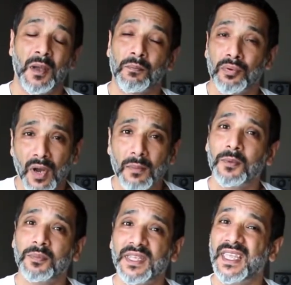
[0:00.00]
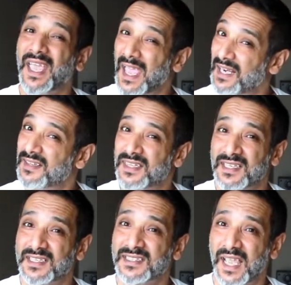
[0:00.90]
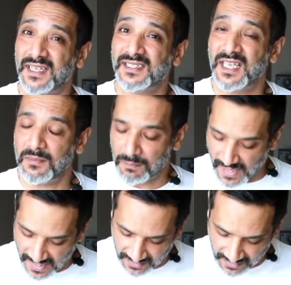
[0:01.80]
probably out of the exact same bag.